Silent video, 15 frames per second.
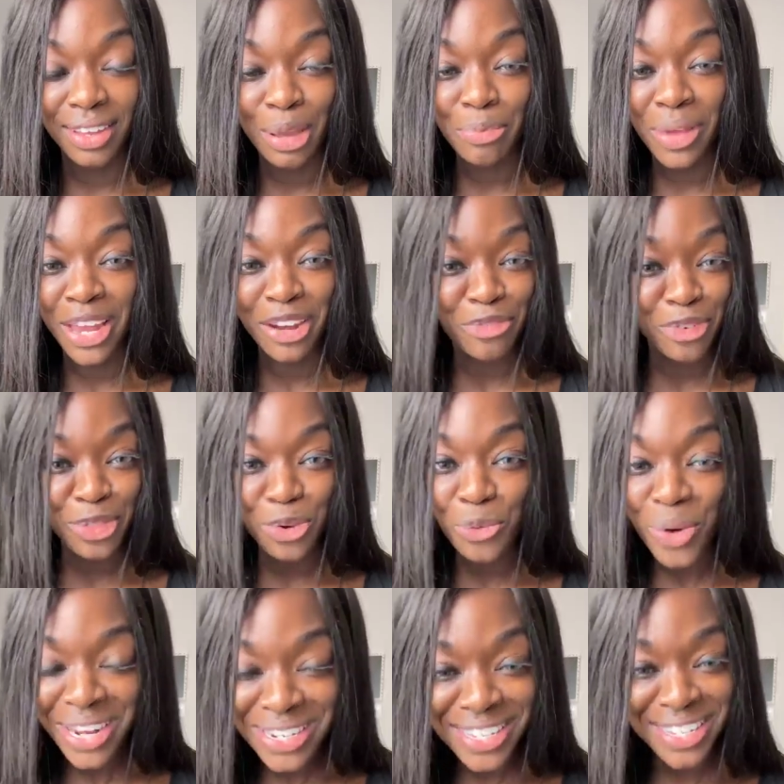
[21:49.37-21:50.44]
I played it for the
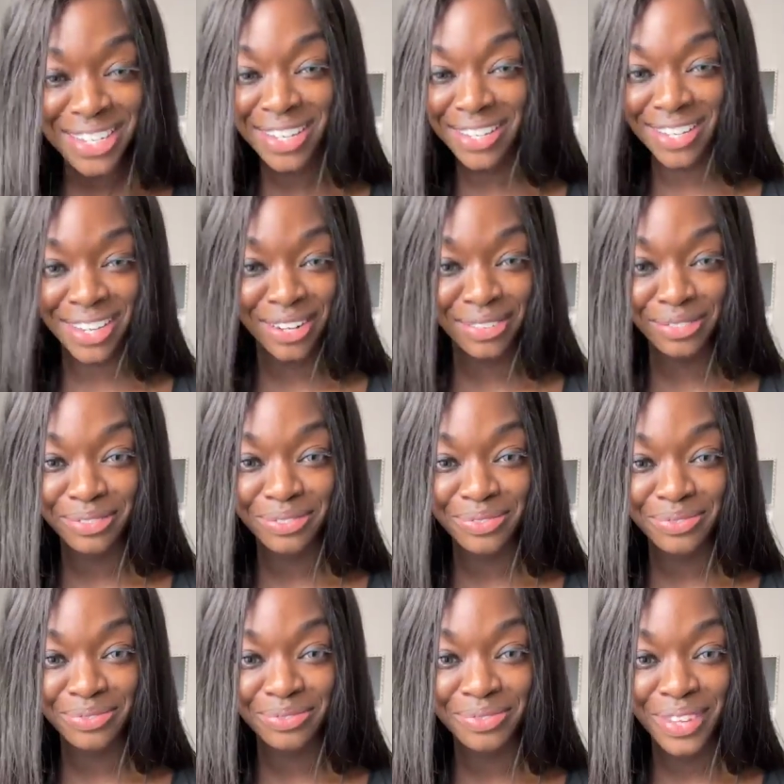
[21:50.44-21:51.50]
one season,
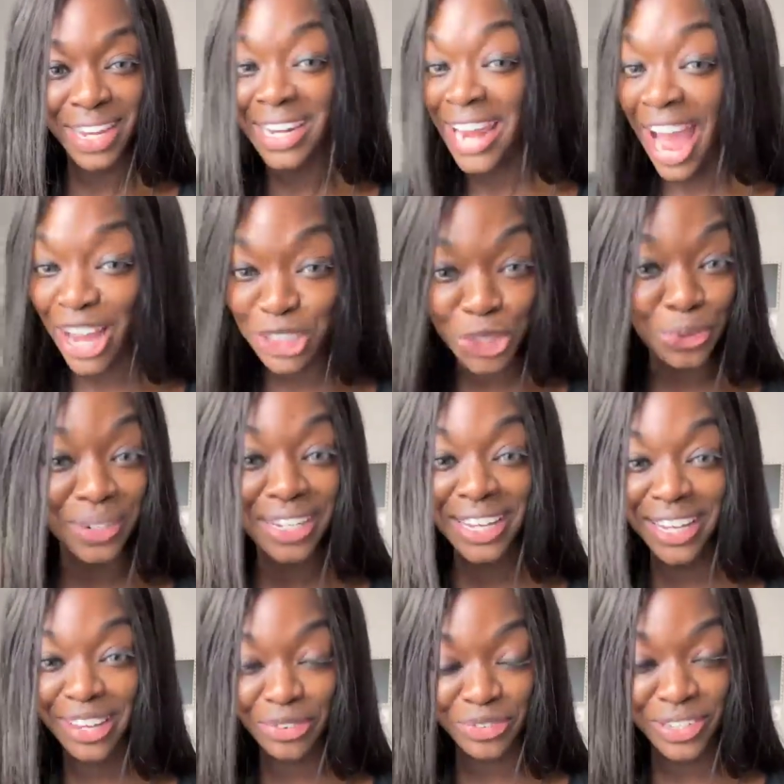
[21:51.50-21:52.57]
naturally
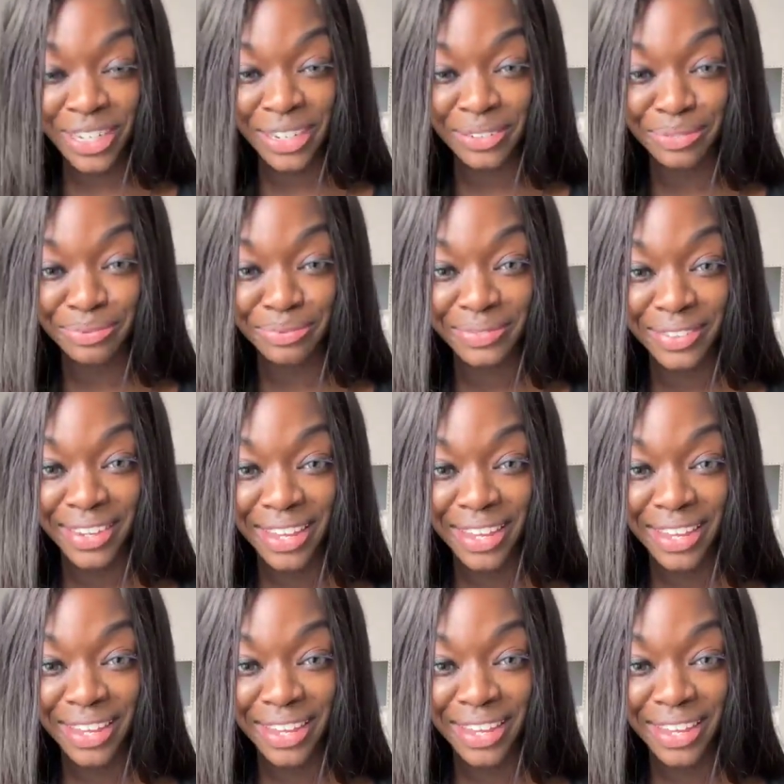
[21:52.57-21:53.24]
gifted,